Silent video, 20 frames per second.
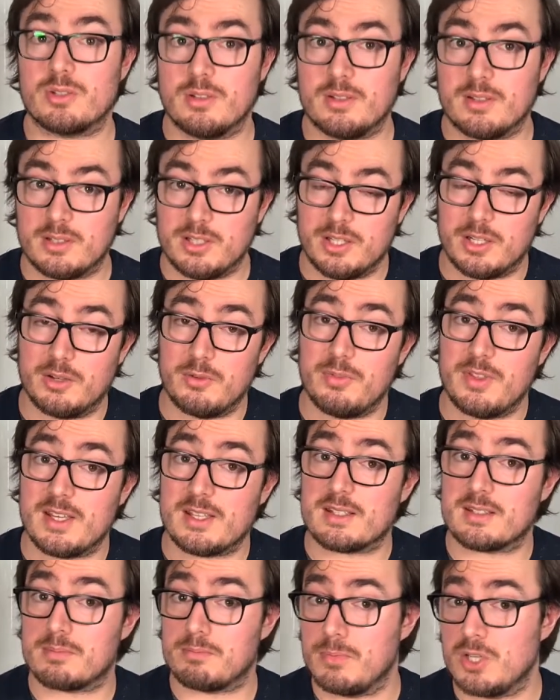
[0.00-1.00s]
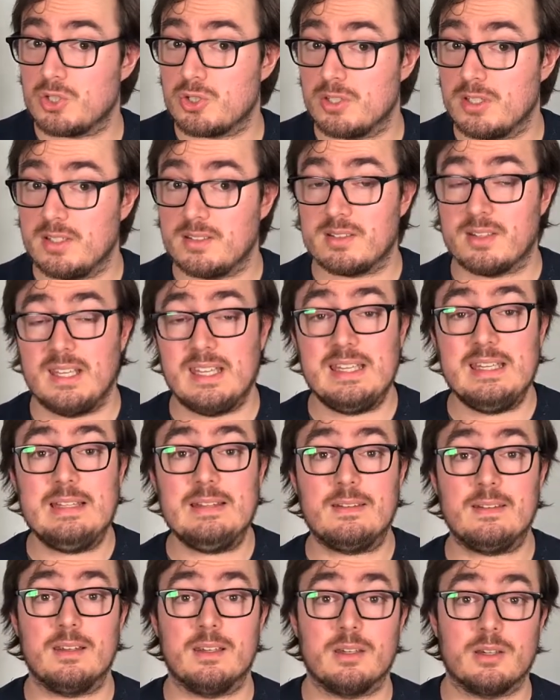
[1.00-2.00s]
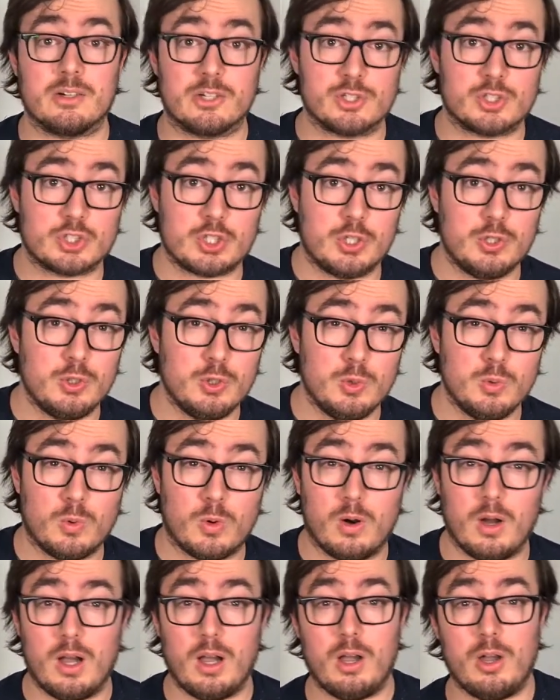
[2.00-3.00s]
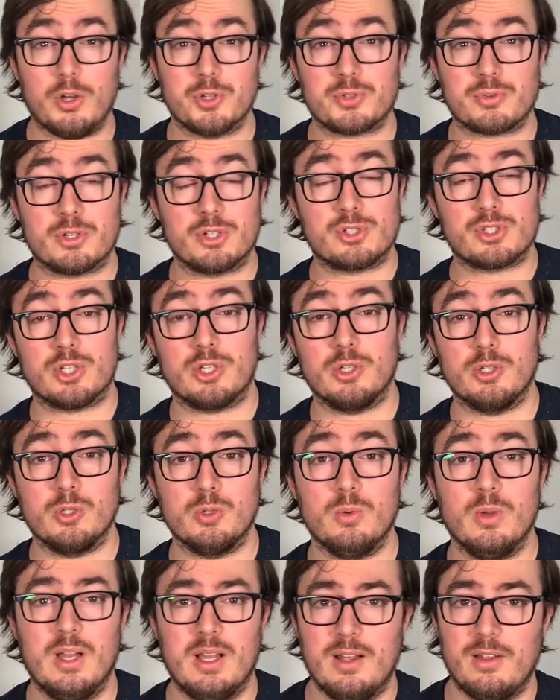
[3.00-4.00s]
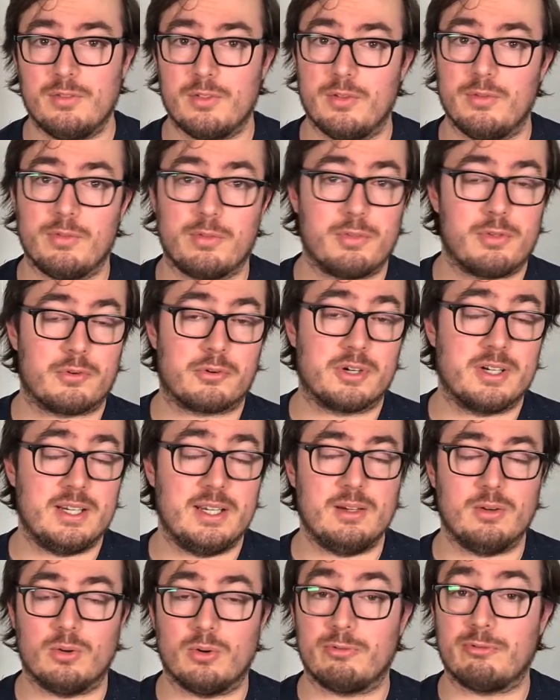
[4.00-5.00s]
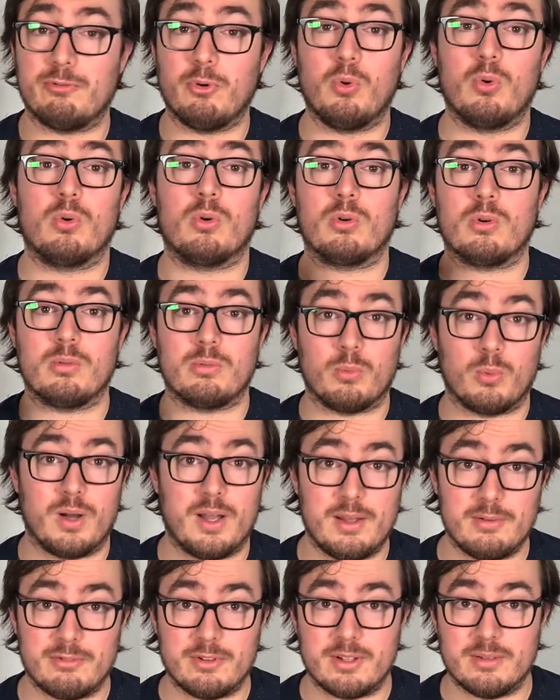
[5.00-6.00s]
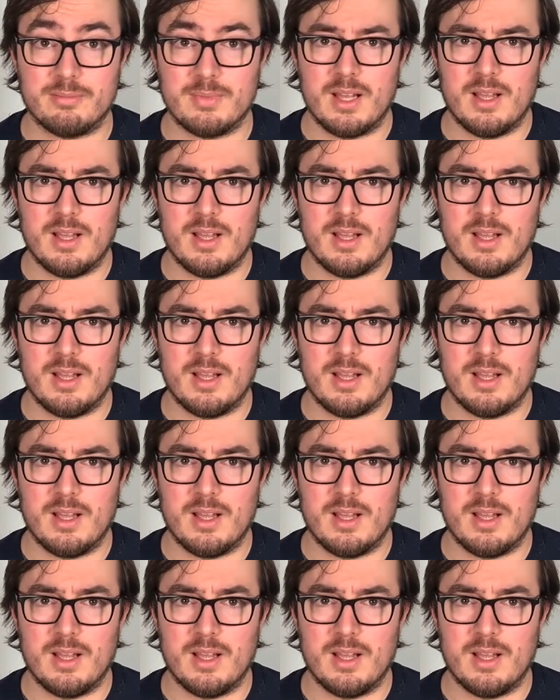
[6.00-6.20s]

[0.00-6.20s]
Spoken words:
you know, this mission is easier at 2 or harder at 2 than 3 or 4 or whatever.